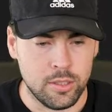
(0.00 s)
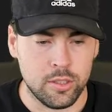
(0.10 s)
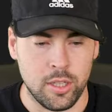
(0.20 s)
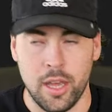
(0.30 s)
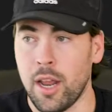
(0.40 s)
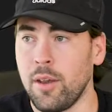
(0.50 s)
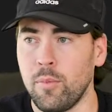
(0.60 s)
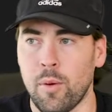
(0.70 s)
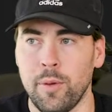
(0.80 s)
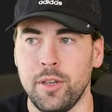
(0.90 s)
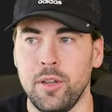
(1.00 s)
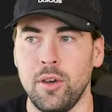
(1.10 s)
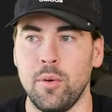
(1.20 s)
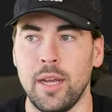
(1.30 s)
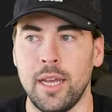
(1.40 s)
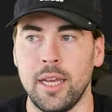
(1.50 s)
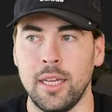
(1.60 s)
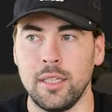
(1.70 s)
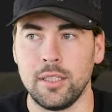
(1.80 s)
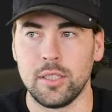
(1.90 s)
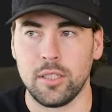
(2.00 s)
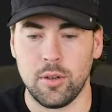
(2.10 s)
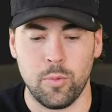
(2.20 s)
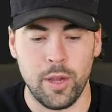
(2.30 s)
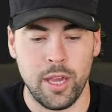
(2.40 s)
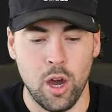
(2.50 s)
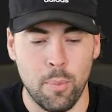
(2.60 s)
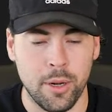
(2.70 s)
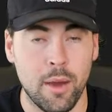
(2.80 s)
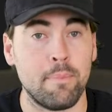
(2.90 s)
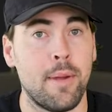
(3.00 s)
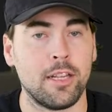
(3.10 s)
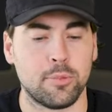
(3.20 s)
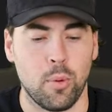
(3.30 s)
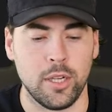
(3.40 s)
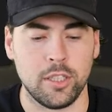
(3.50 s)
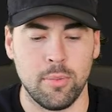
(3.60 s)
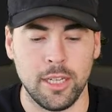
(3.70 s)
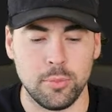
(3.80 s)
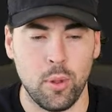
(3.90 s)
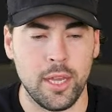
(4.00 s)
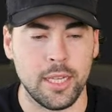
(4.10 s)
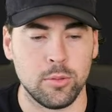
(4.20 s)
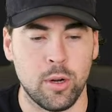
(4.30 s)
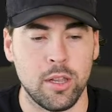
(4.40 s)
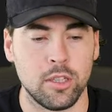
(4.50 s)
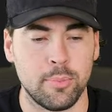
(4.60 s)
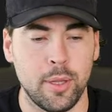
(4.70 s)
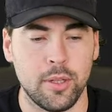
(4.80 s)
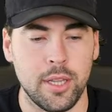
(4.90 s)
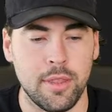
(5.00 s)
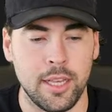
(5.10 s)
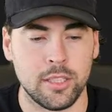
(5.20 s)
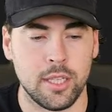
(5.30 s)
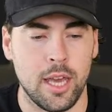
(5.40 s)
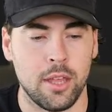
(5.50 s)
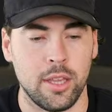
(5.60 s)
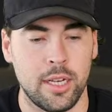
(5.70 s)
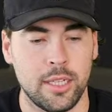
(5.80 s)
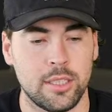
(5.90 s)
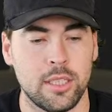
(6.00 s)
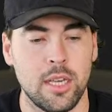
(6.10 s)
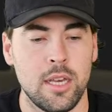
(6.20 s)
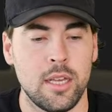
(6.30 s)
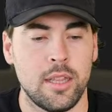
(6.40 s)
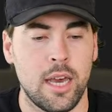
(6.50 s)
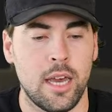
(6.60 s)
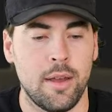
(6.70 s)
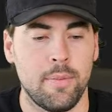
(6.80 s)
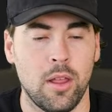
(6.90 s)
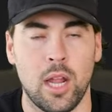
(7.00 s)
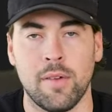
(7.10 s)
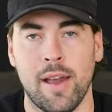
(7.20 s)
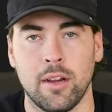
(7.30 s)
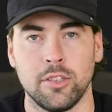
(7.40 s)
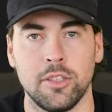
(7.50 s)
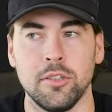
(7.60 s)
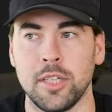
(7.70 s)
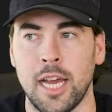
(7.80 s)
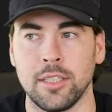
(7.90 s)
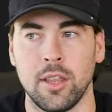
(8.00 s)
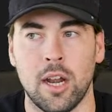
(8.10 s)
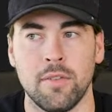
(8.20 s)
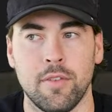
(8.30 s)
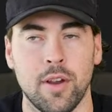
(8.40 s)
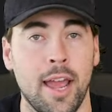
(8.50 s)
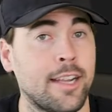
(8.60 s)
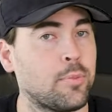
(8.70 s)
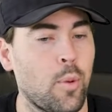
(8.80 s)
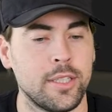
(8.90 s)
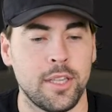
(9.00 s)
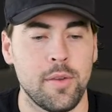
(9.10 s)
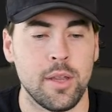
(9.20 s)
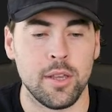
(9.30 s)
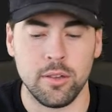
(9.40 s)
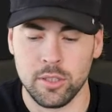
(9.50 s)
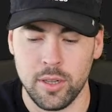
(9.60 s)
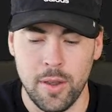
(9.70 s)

So then what we do is we open up Metasploit. So Metasploit is one of those built-in things to Kali Linux that a lot of hackers use. It has a lot of different exploits that you can use.